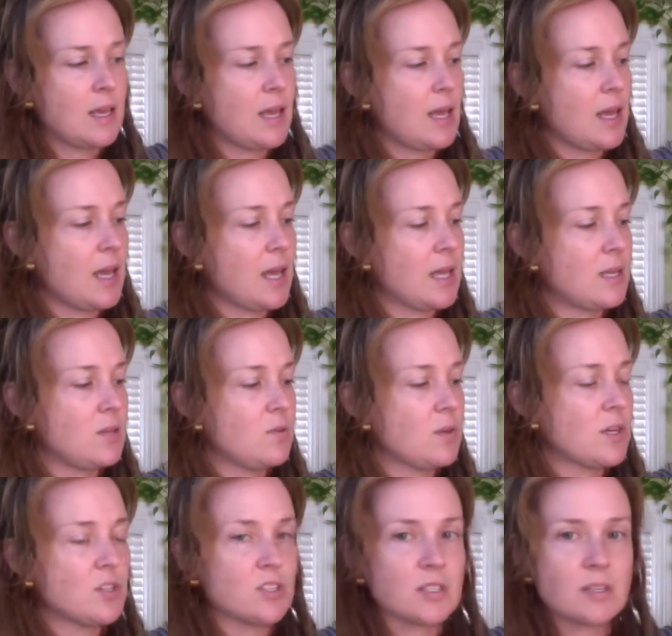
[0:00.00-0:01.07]
and you can
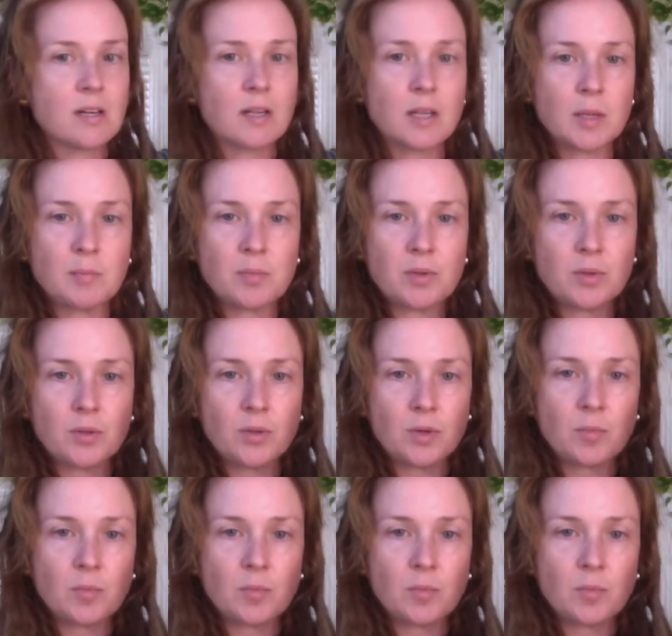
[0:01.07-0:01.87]
just clip your